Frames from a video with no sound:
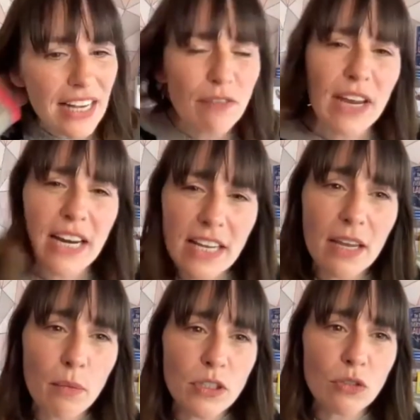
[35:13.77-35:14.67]
and
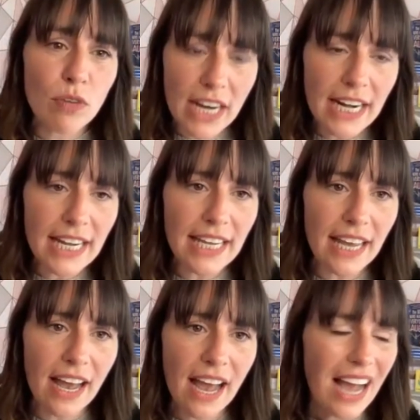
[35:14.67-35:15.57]
it was
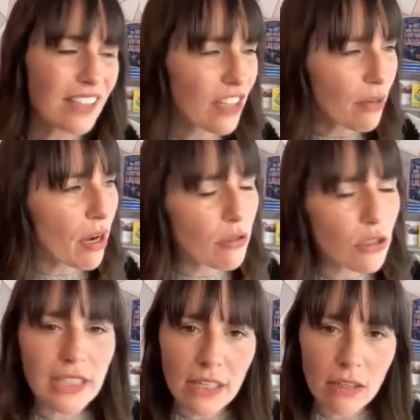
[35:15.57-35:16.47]
really, I don't know,
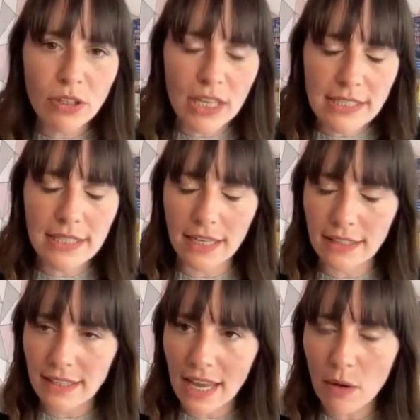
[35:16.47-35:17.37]
just little things
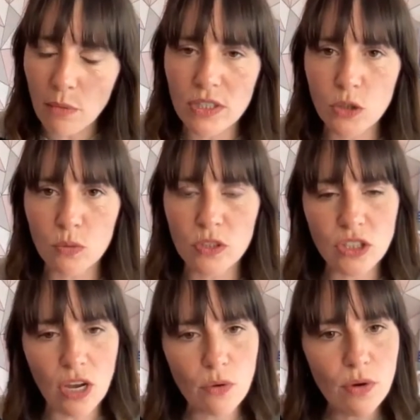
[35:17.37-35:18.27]
like that, which was
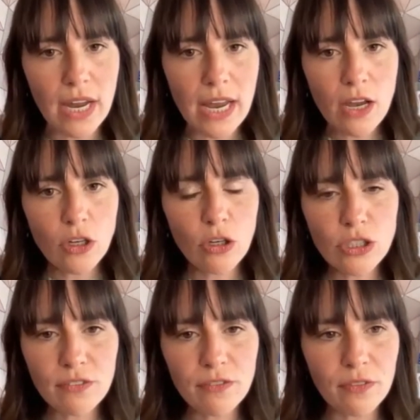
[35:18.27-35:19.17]
so,
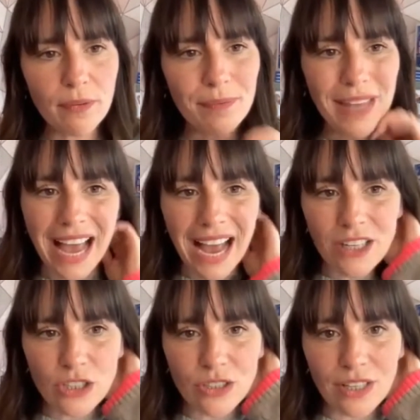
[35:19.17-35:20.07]
could have
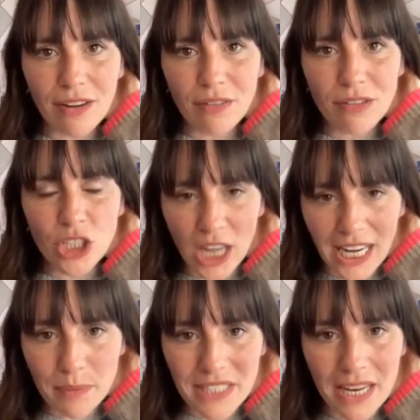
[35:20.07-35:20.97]

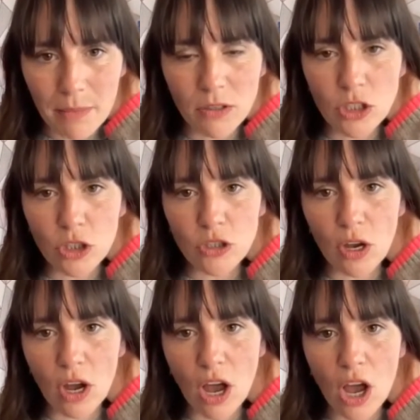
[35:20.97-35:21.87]
shaped him and just
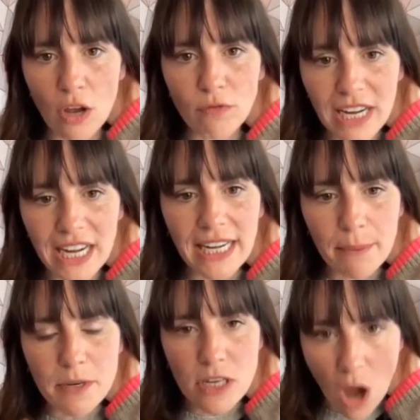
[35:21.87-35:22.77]

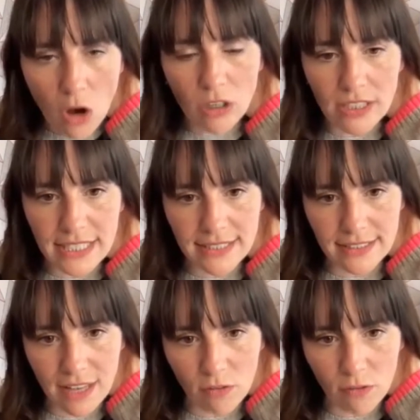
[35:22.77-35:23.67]
really knocked
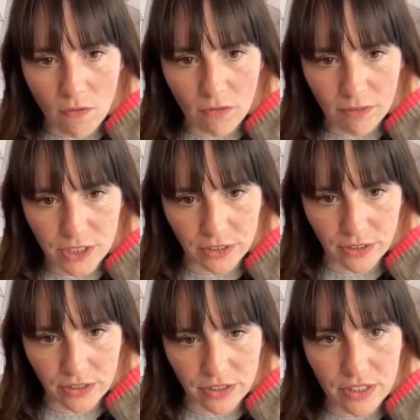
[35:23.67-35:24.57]
his
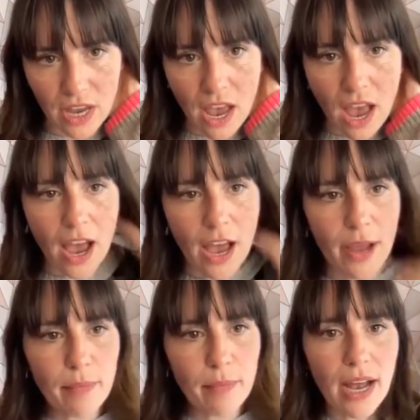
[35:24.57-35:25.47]
self-confidence.
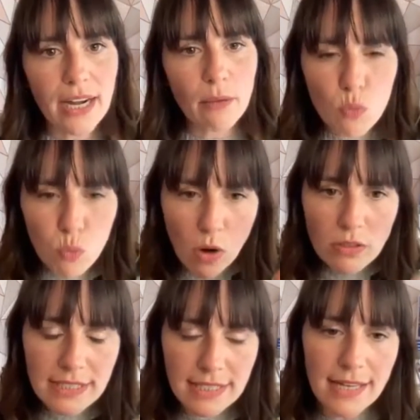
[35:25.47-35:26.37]
And it was
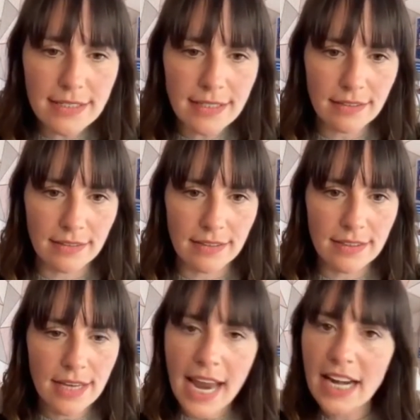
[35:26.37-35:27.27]
one
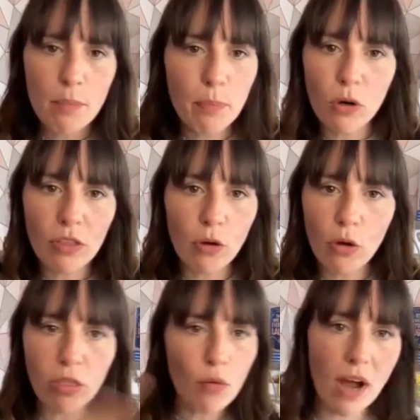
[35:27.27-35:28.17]
sentence in a book that
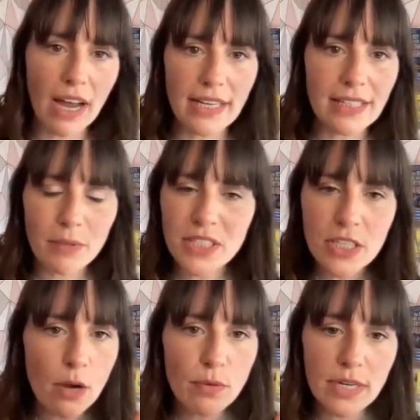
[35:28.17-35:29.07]
otherwise, there was
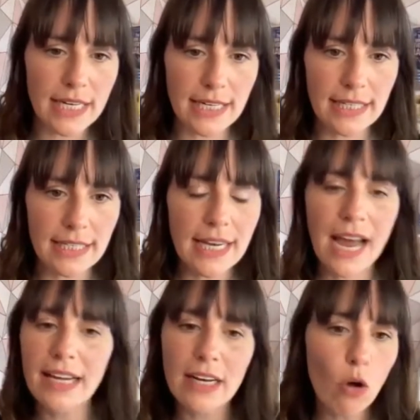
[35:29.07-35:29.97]
no need,
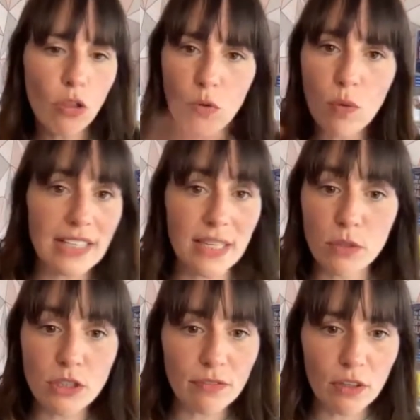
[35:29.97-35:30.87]
and it, otherwise he
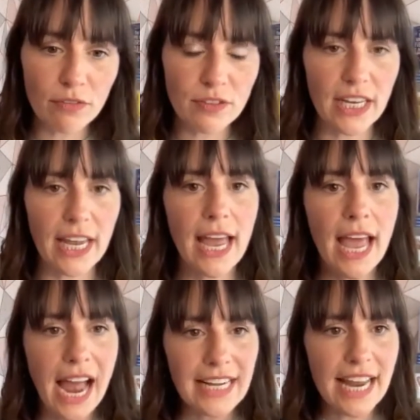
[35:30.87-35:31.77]
would have loved it,
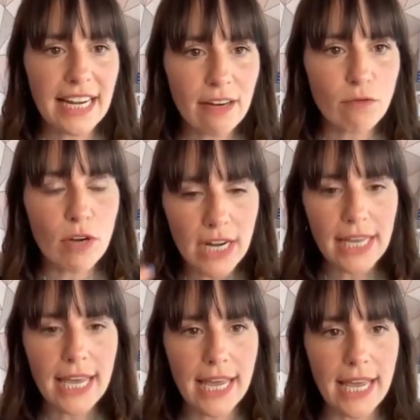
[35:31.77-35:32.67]
and yet it
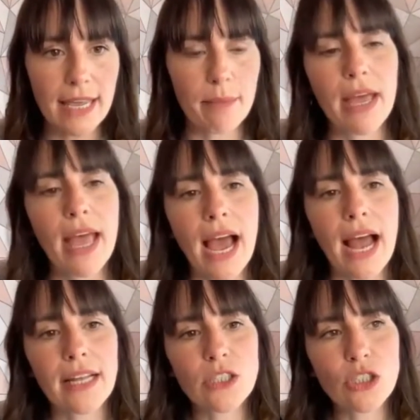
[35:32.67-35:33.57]
really hit him.
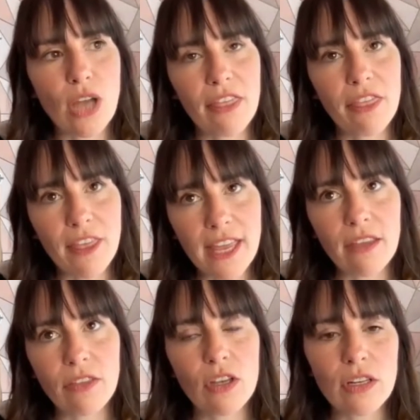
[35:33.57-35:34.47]
And I
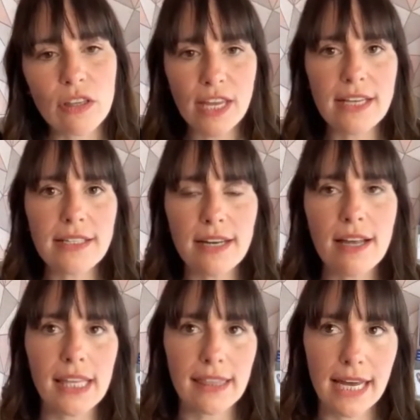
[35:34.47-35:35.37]
think that things
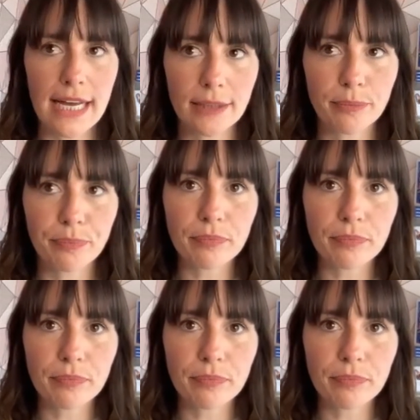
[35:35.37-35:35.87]
like that,